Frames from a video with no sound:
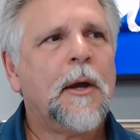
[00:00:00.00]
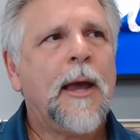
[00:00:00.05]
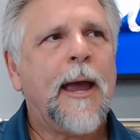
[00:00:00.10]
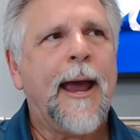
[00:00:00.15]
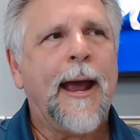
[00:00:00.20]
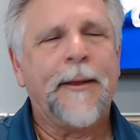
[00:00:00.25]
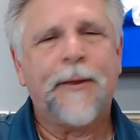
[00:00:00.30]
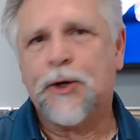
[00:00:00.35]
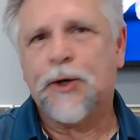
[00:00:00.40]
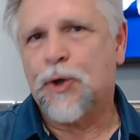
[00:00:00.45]

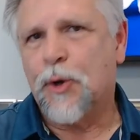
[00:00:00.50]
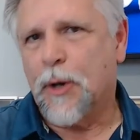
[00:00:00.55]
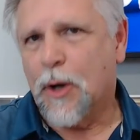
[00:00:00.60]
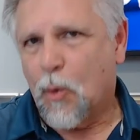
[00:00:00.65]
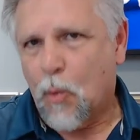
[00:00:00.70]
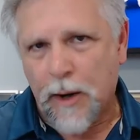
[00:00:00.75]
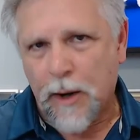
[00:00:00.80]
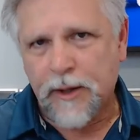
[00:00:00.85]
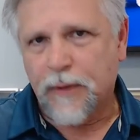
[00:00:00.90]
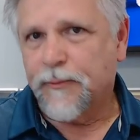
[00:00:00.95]
and they're doing
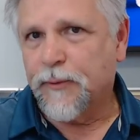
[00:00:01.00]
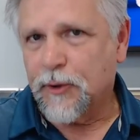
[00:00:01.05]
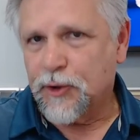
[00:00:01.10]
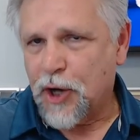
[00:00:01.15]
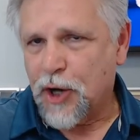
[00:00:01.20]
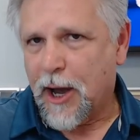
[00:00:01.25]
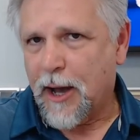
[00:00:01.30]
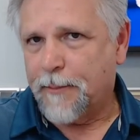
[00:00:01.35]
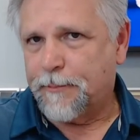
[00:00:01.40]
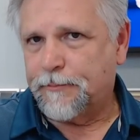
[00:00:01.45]
a wonderful
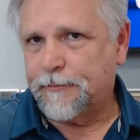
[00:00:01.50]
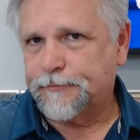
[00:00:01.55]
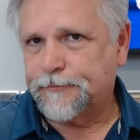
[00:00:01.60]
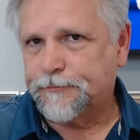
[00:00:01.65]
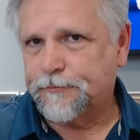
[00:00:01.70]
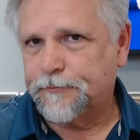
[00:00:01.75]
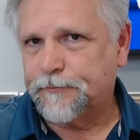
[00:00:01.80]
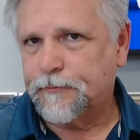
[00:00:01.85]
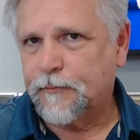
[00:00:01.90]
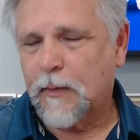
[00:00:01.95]
job.
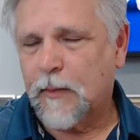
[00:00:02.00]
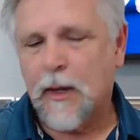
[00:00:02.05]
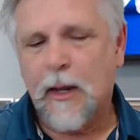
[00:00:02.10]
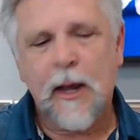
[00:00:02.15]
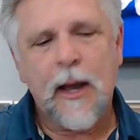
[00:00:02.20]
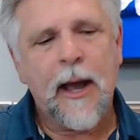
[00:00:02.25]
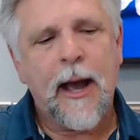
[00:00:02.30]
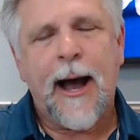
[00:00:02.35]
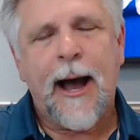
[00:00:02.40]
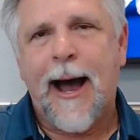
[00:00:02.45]

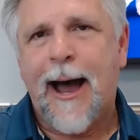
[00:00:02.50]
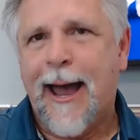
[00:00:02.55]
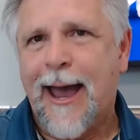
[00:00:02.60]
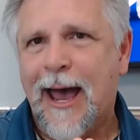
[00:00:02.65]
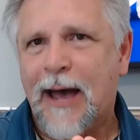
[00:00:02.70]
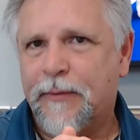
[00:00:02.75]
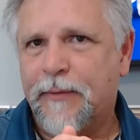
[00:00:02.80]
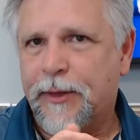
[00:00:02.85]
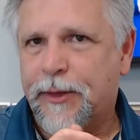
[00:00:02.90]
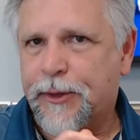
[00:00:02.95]
I
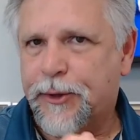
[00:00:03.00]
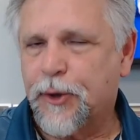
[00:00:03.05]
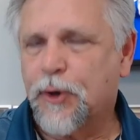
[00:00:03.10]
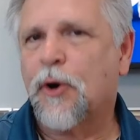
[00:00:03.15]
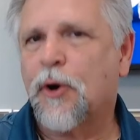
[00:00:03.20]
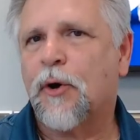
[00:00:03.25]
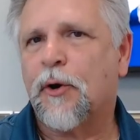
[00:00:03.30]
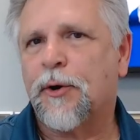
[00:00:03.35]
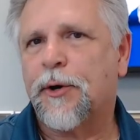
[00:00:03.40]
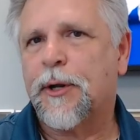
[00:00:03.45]
have a
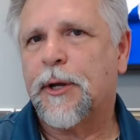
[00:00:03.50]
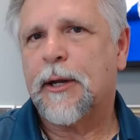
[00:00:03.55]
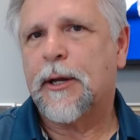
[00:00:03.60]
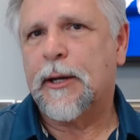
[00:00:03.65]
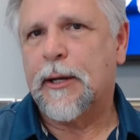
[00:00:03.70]
third